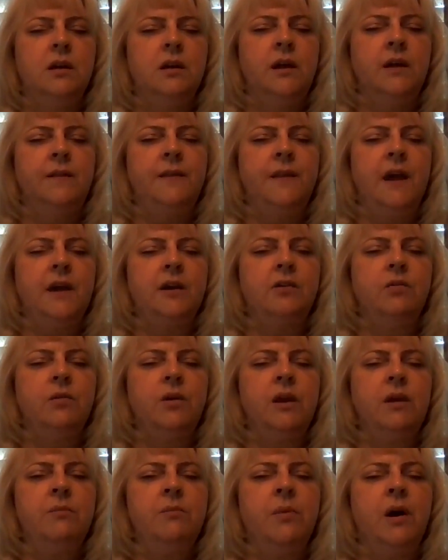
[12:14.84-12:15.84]
And that
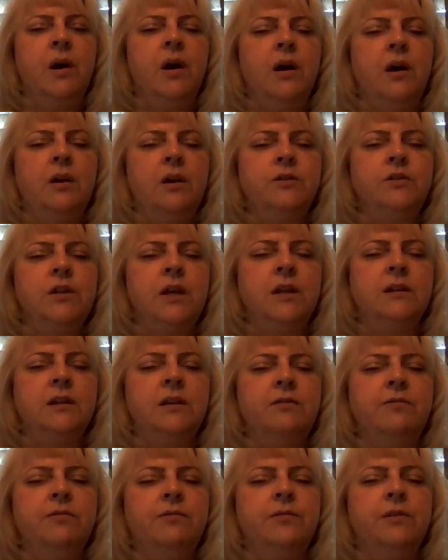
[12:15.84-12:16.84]
green ball
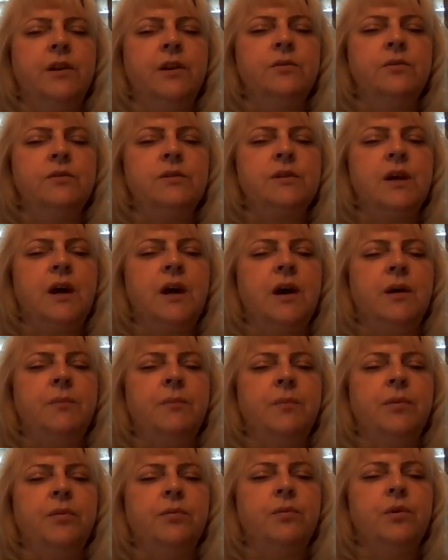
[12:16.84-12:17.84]
gently floats up
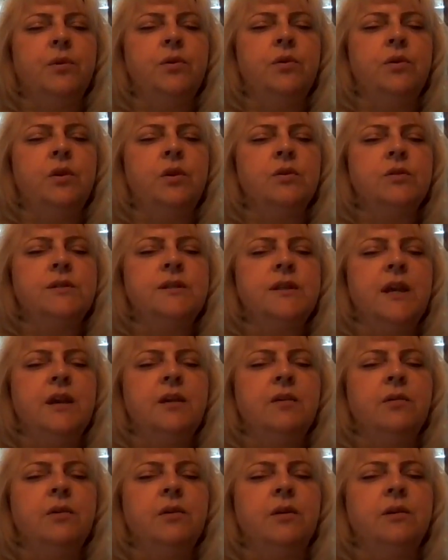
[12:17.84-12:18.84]
through your
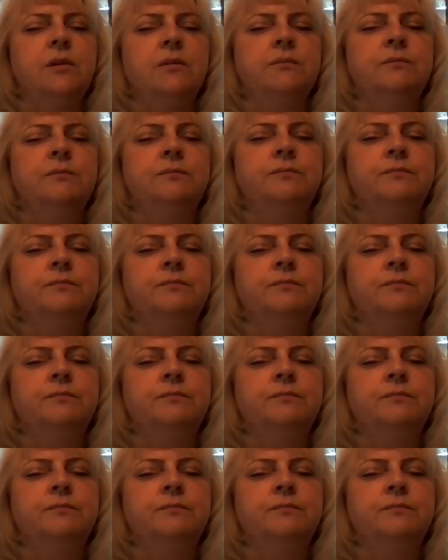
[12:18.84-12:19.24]
sacral